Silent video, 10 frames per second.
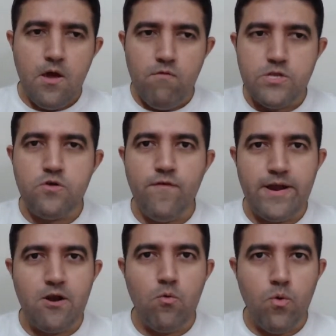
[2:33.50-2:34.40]
Once you
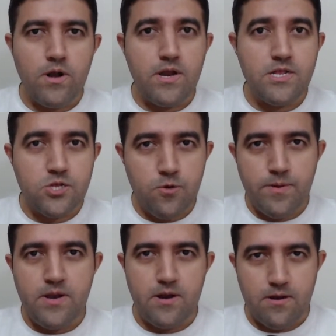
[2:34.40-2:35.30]
find out what needs to
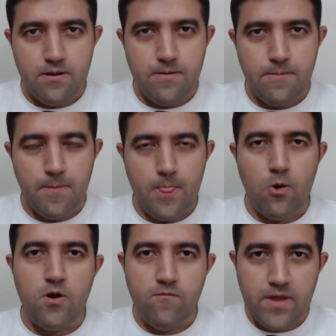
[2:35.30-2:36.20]
be done
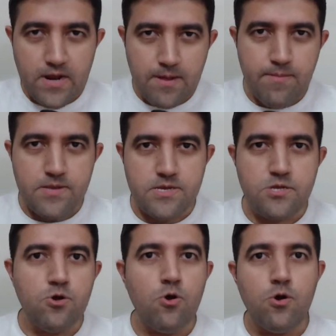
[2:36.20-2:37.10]
on a weekly
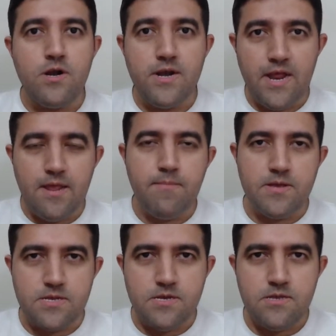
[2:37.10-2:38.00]
basis or on a daily
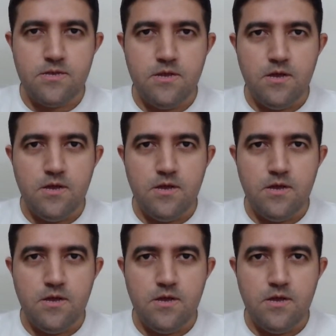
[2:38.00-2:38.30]
basis,